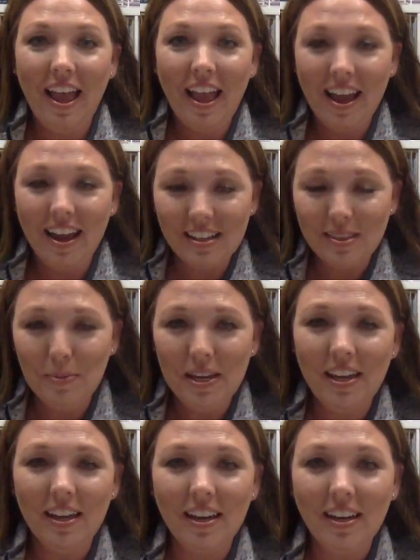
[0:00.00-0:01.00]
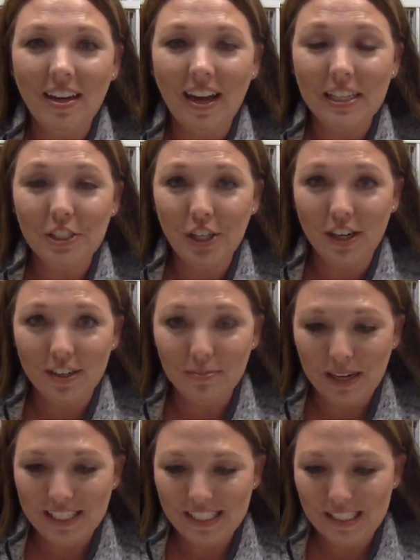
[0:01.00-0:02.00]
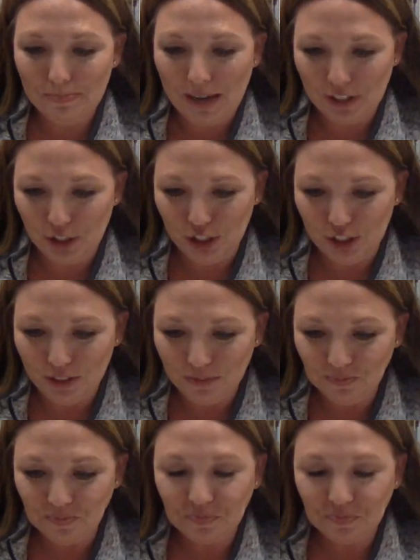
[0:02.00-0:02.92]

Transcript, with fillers: And at the beginning, I shared my special.